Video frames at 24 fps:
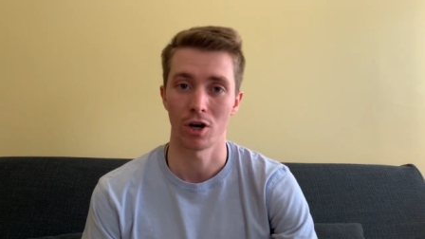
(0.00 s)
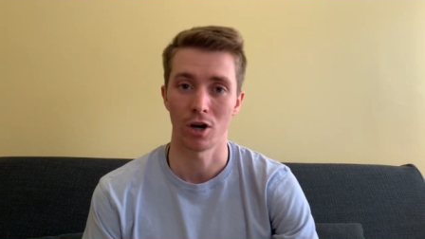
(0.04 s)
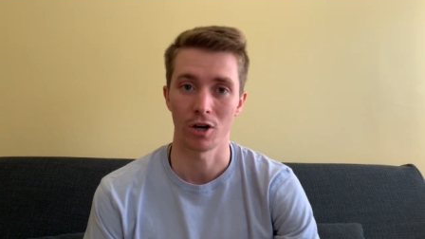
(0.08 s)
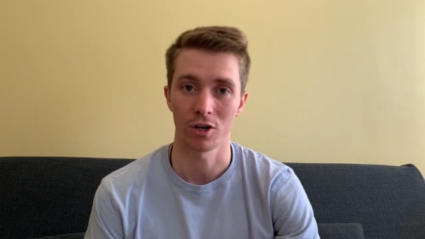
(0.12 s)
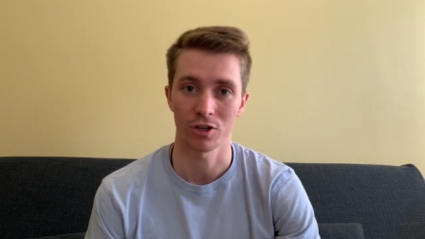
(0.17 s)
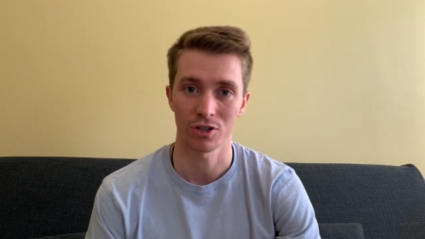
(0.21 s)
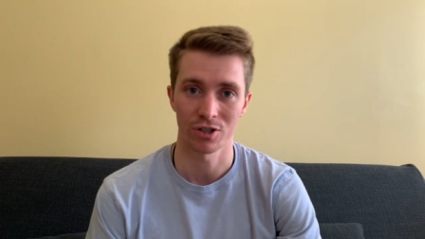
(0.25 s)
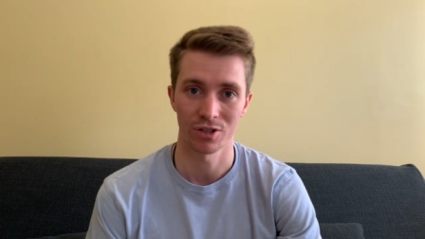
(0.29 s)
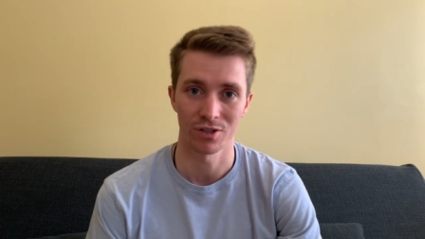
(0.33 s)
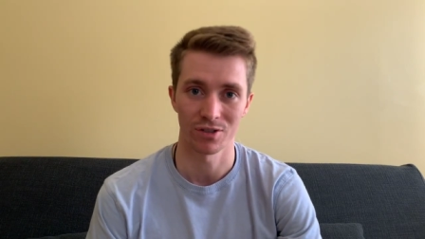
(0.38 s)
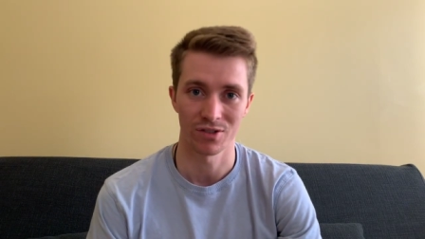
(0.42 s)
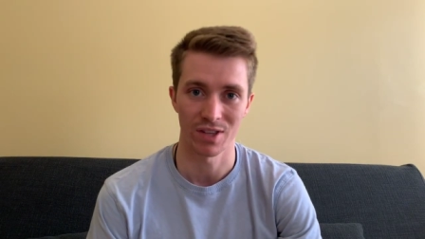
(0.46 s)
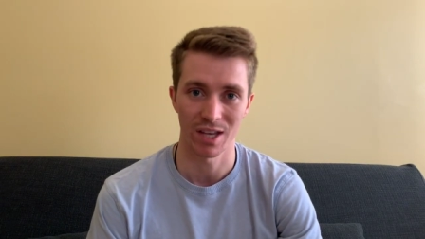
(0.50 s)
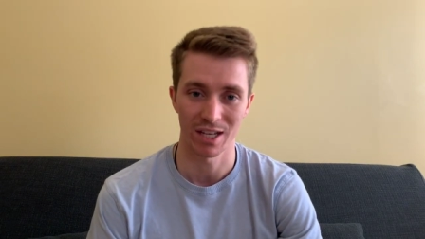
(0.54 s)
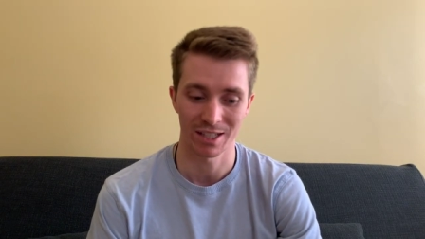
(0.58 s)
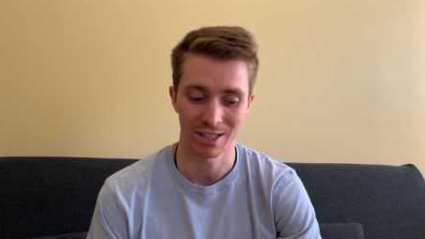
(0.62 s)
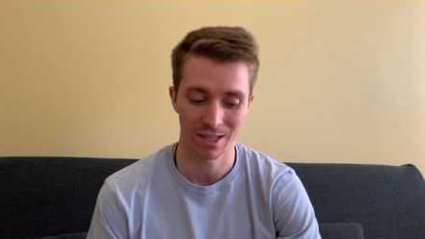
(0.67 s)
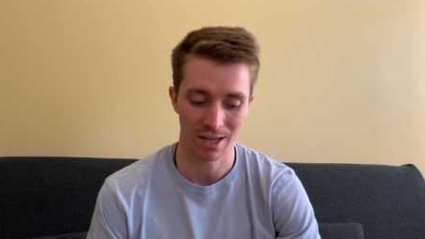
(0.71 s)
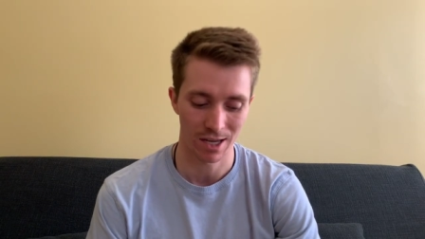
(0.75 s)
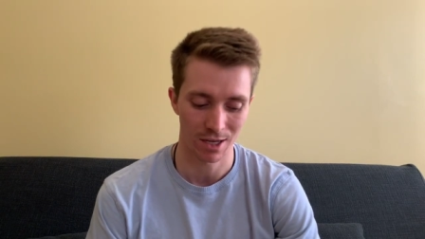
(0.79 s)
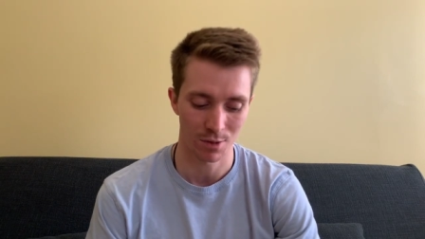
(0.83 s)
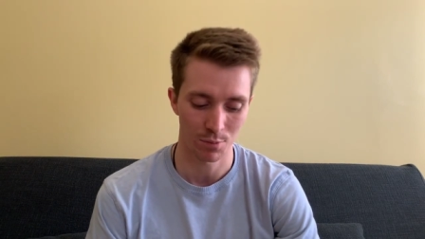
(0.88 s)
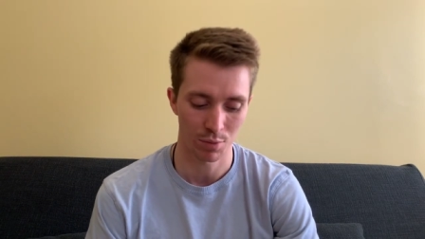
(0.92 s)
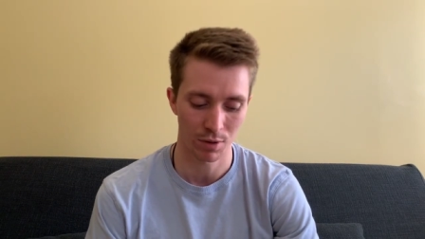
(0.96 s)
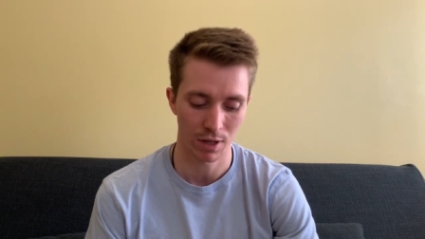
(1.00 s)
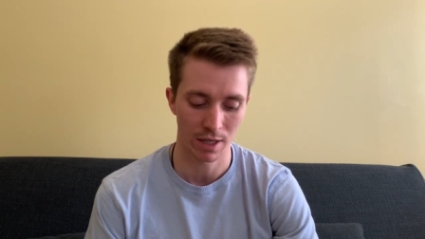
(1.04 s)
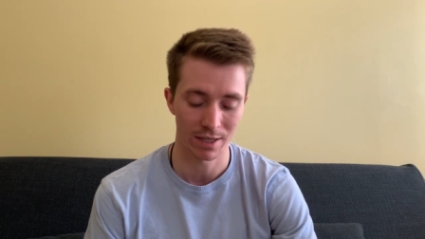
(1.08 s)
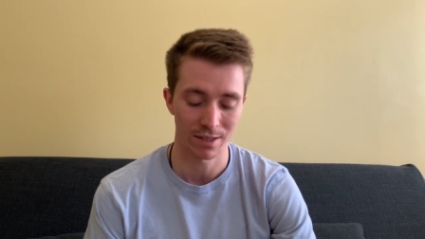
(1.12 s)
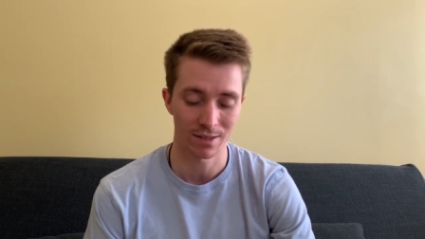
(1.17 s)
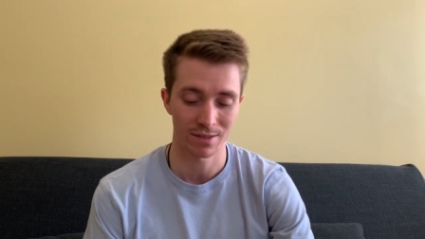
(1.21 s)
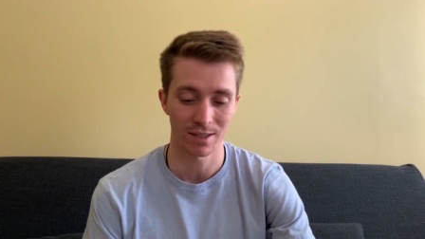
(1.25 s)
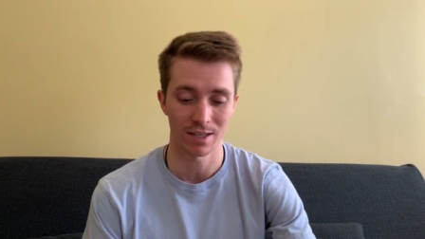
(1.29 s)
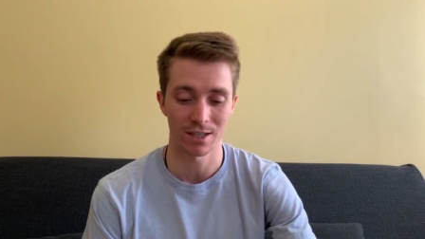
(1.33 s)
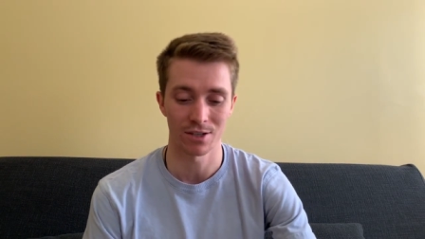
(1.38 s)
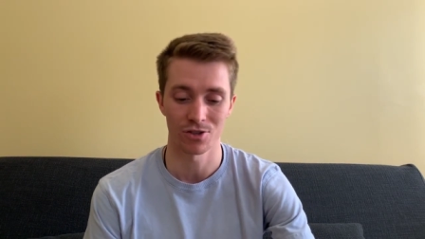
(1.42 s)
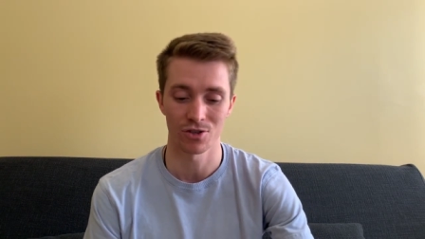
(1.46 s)
auctions that take
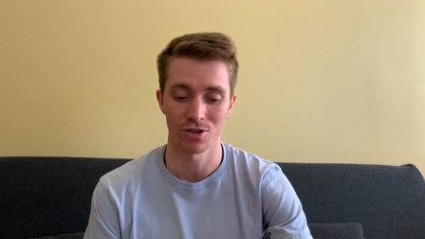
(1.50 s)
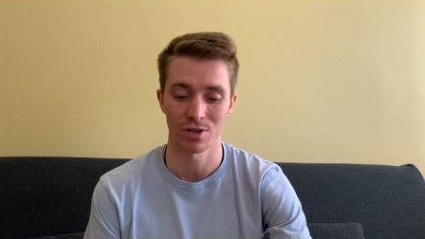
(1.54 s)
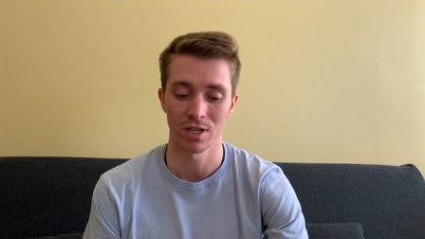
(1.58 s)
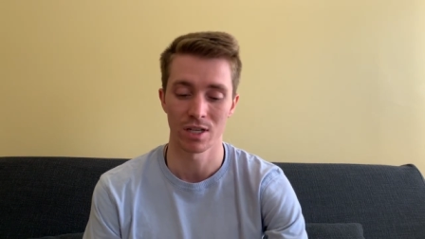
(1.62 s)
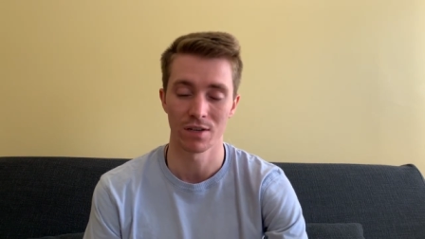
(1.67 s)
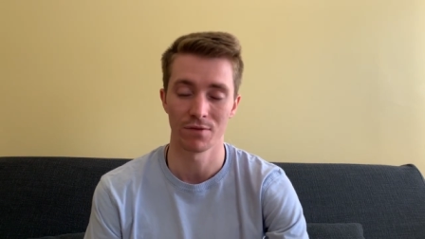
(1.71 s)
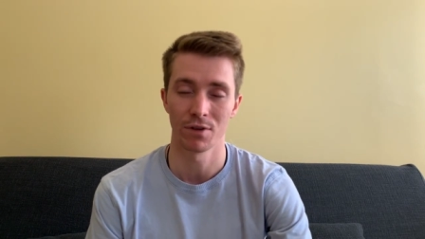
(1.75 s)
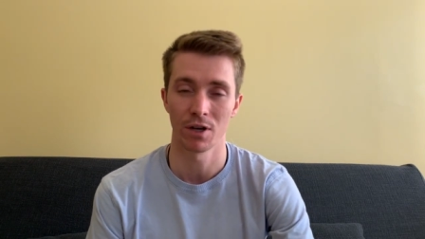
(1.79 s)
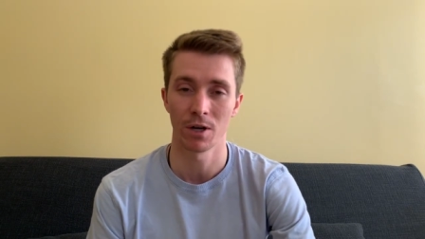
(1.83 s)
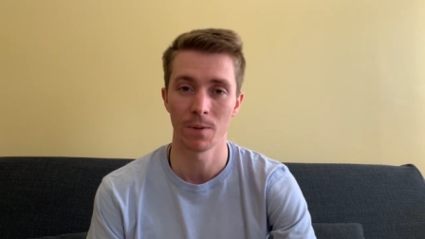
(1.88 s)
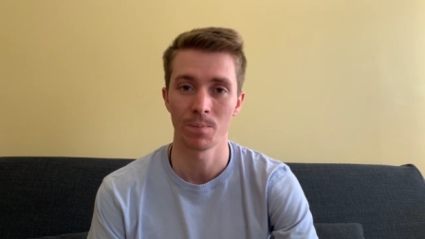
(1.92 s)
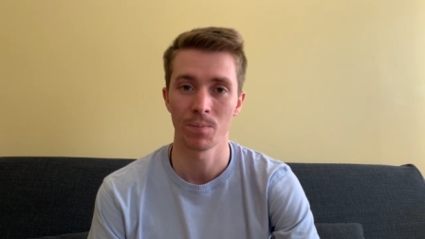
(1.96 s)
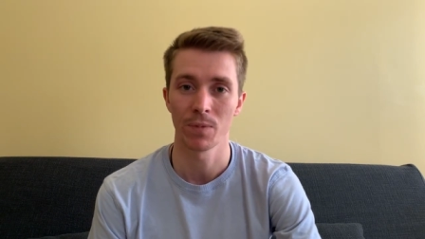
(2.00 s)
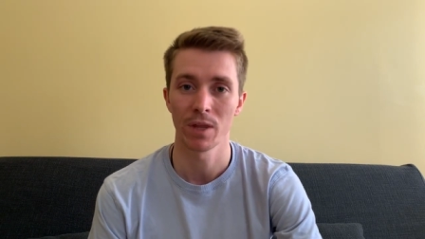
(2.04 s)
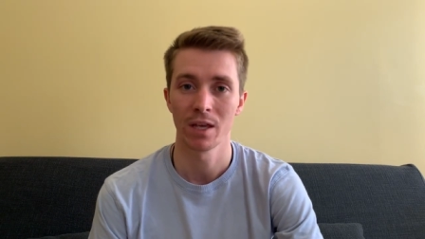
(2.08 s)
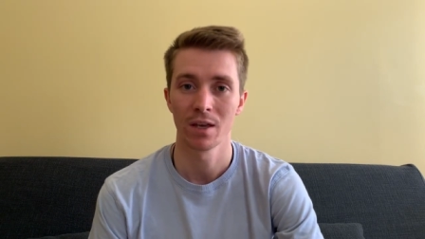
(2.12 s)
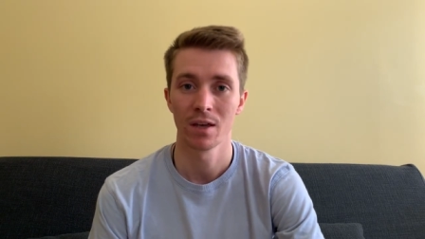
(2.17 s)
place in Geneva.